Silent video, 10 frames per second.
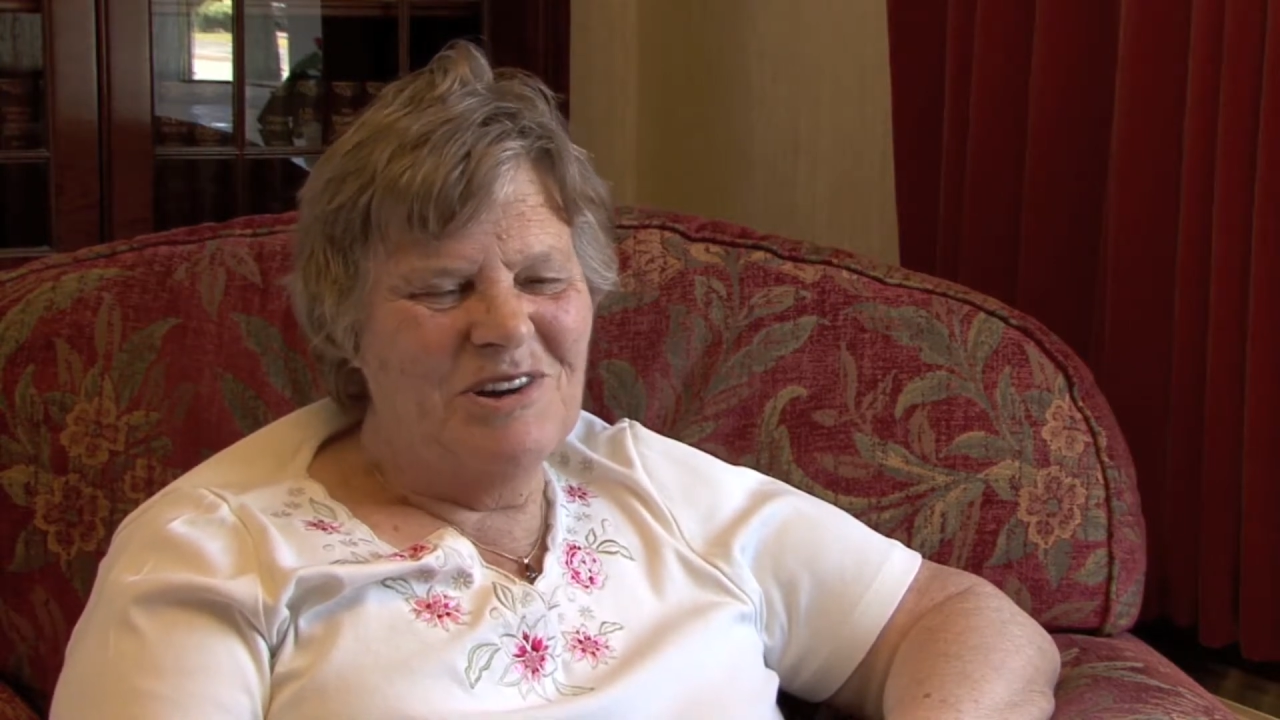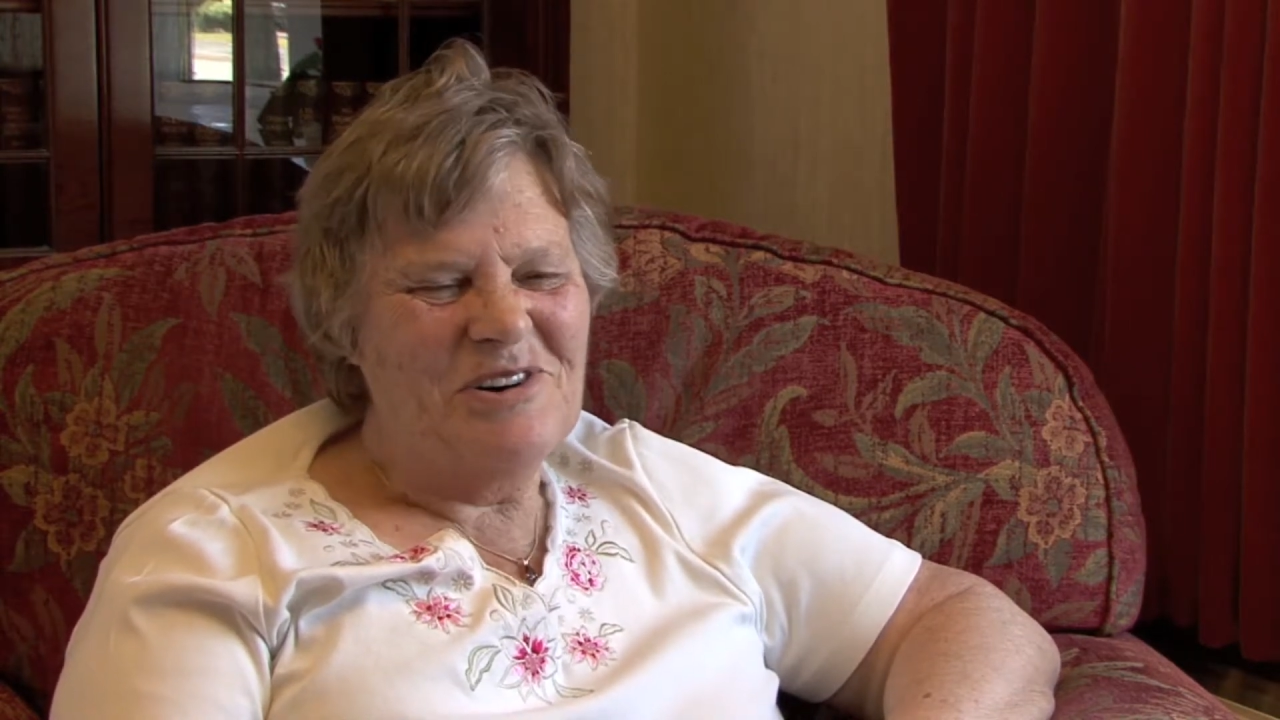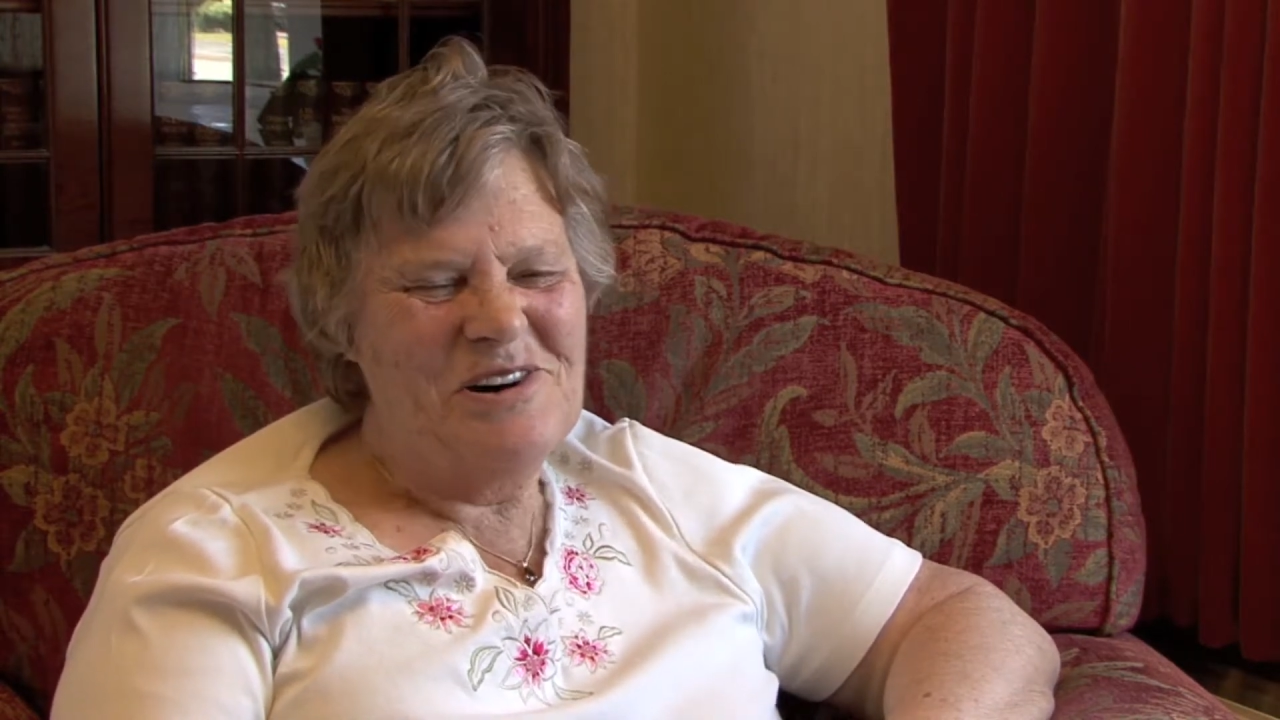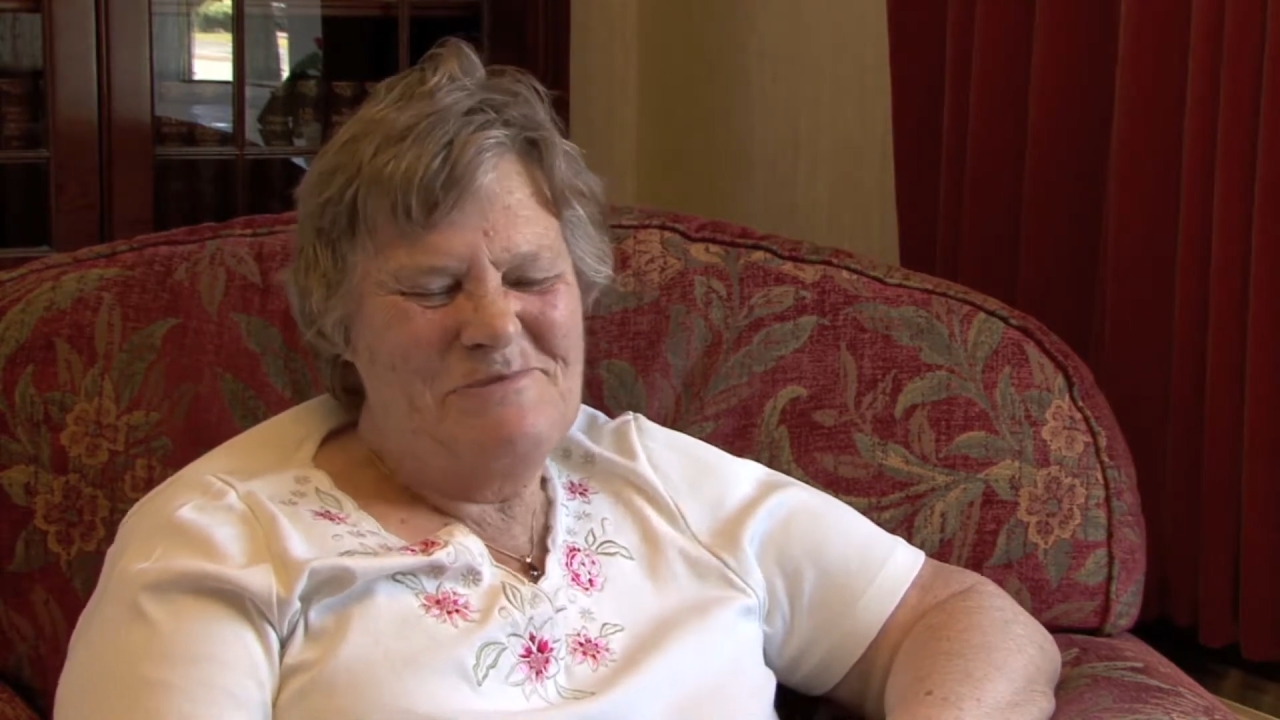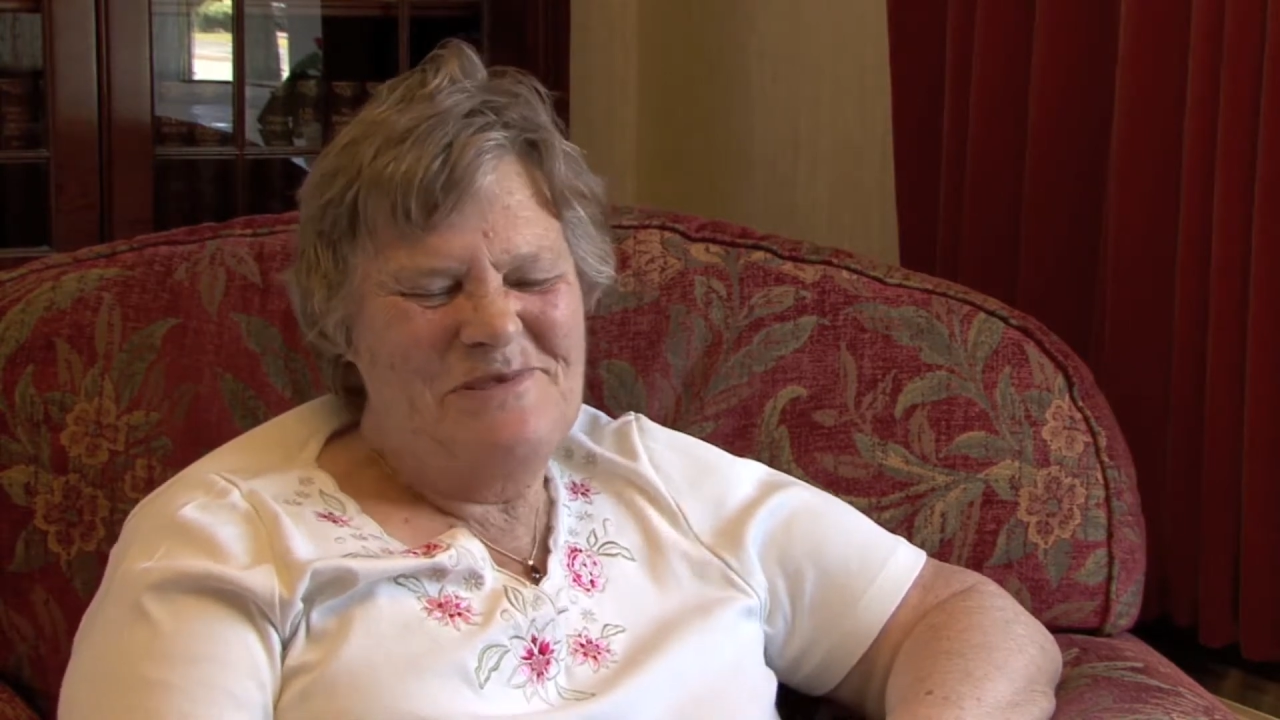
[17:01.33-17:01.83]

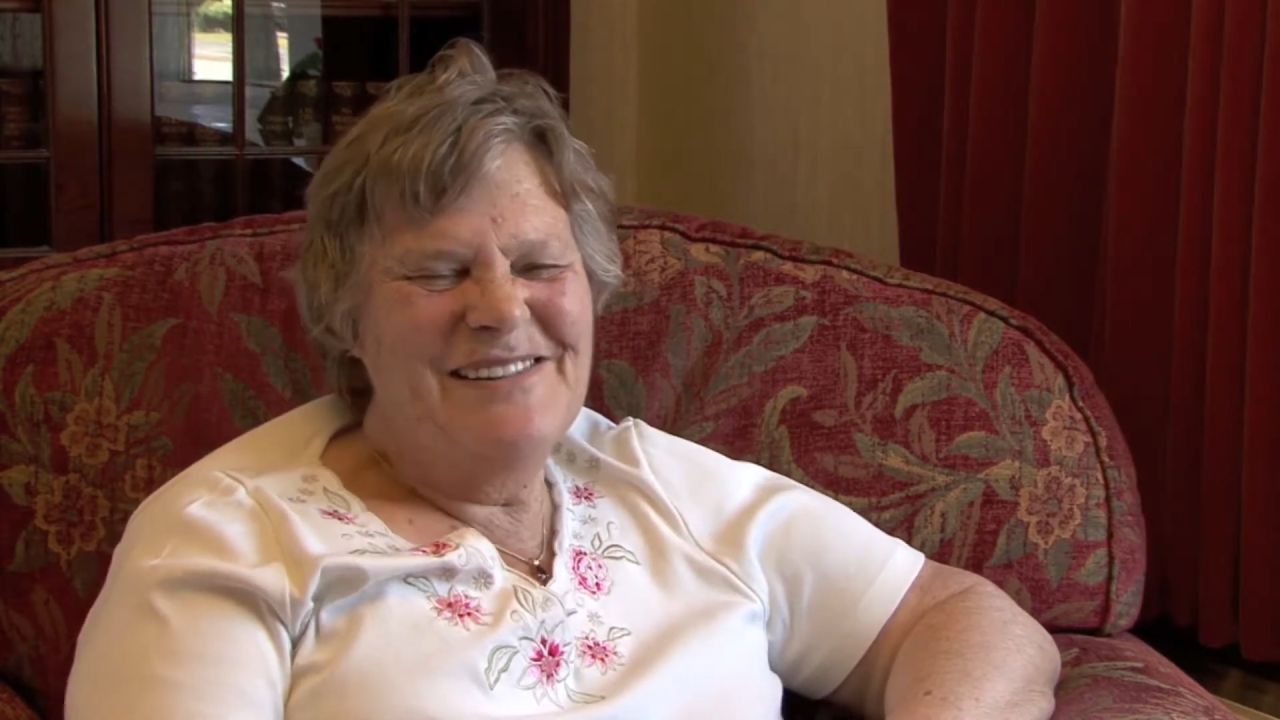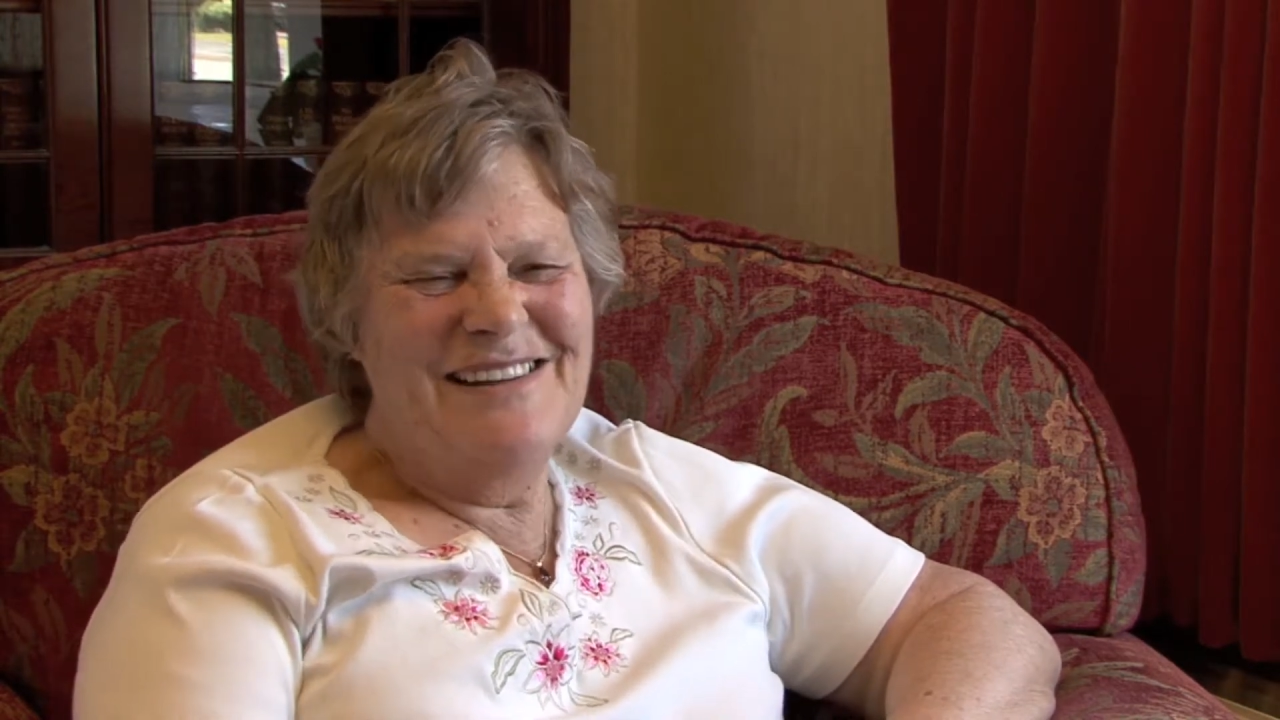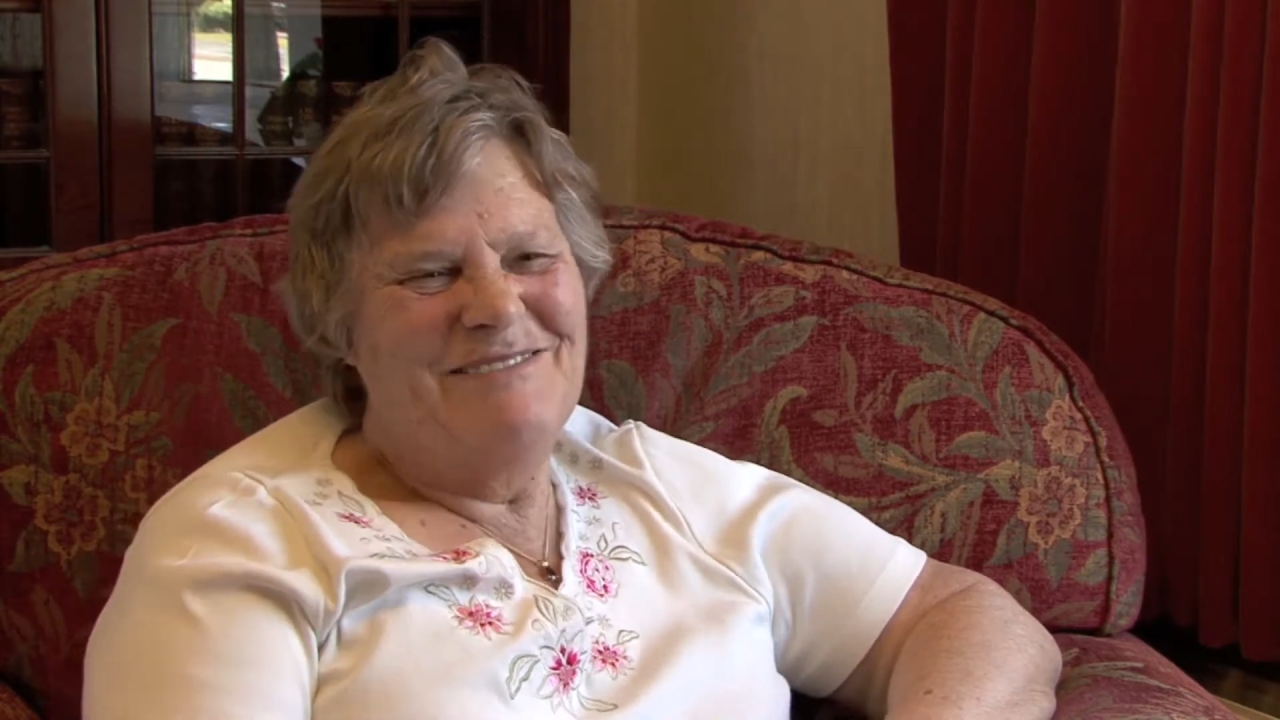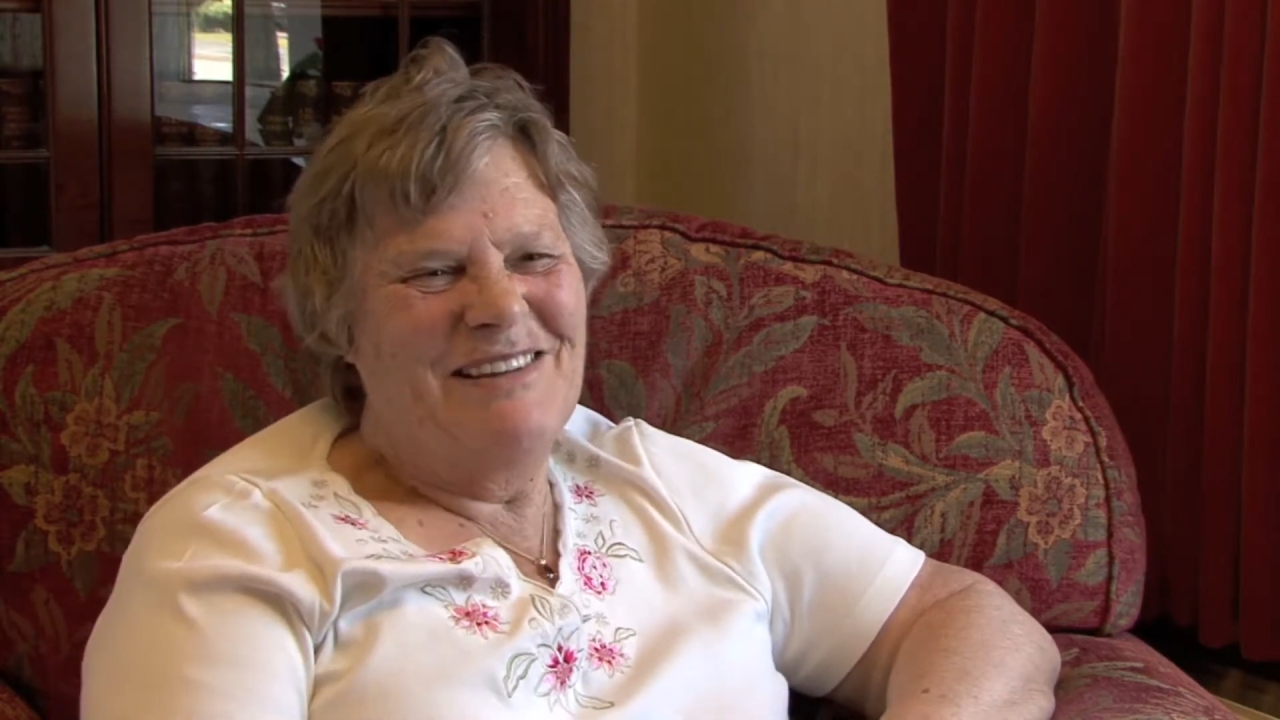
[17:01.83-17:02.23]
horrible.